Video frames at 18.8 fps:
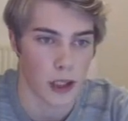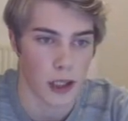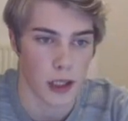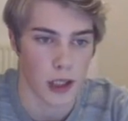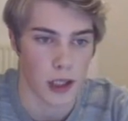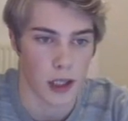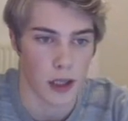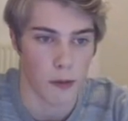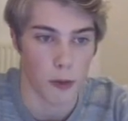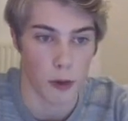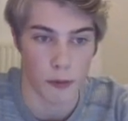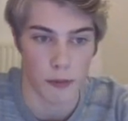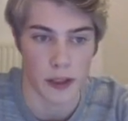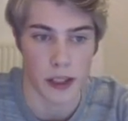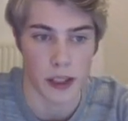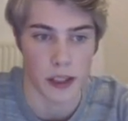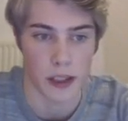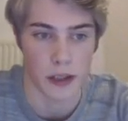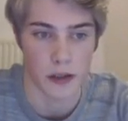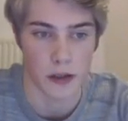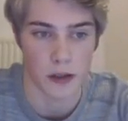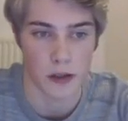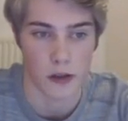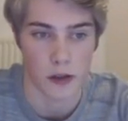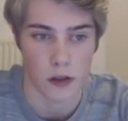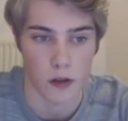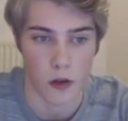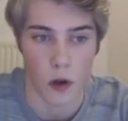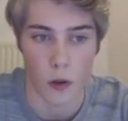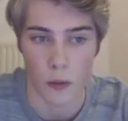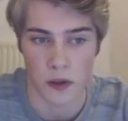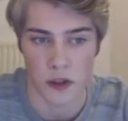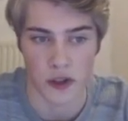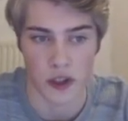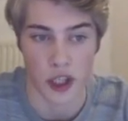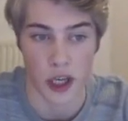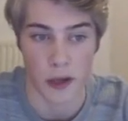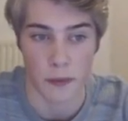Uh, would be
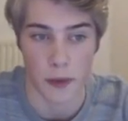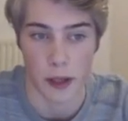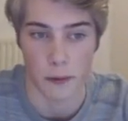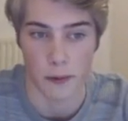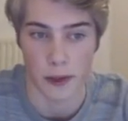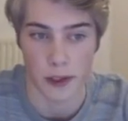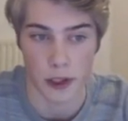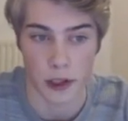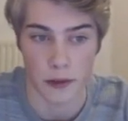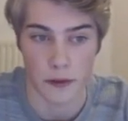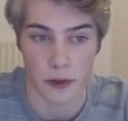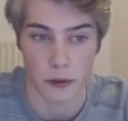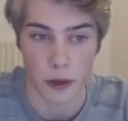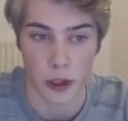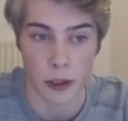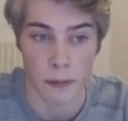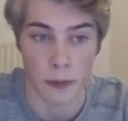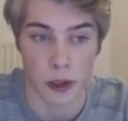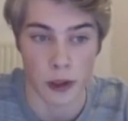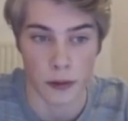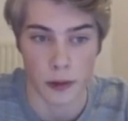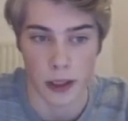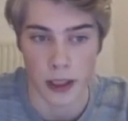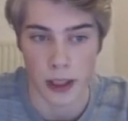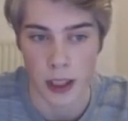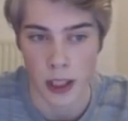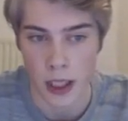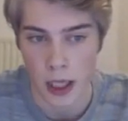almost checkmate. We still have the rook in between.